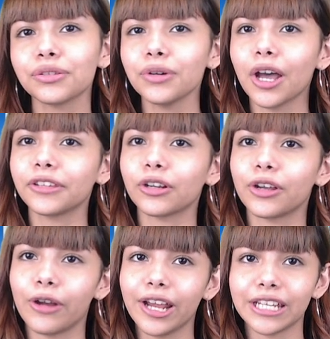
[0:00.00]
who got the
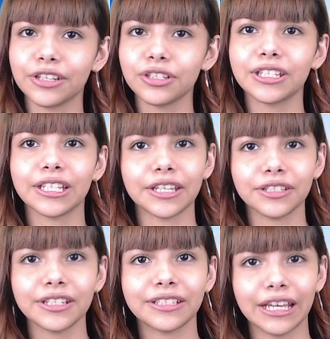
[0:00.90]
correct answer to
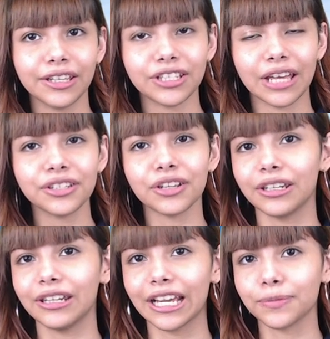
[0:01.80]
yesterday's daily challenge on
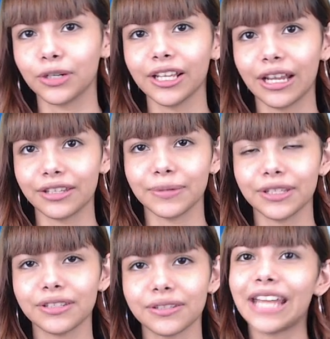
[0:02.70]
the next morning
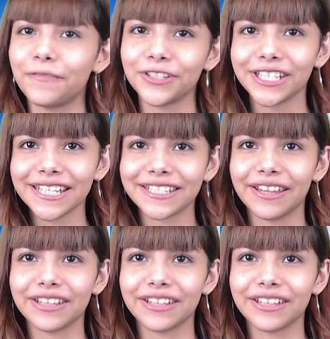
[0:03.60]
announcements. Now for today's daily